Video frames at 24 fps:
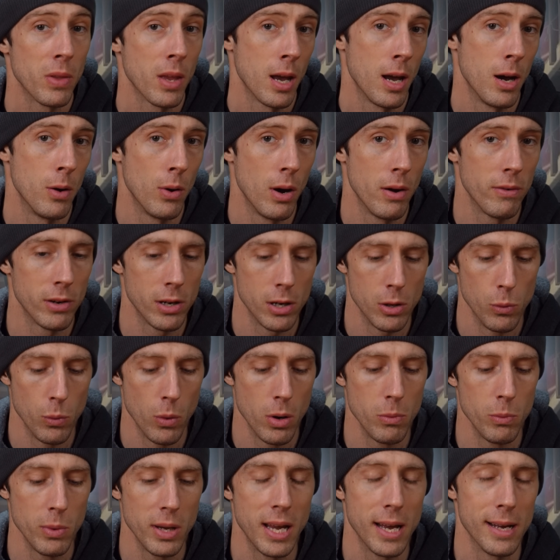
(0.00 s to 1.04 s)
However,
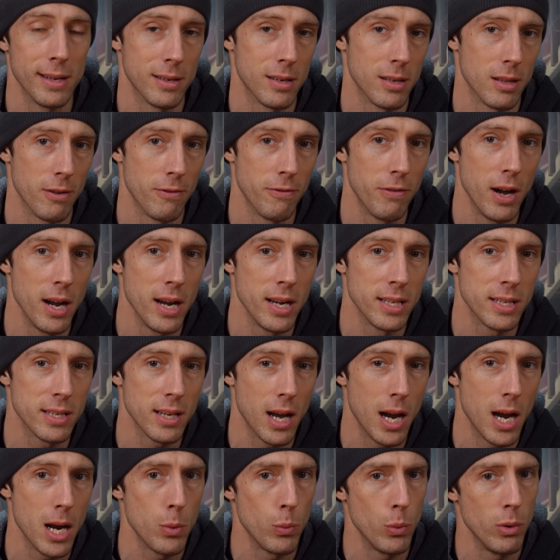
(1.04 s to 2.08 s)
when we get to the fine
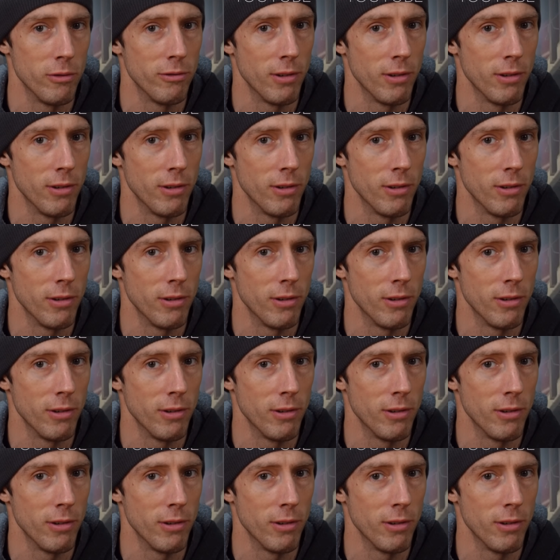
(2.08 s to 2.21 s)
side, we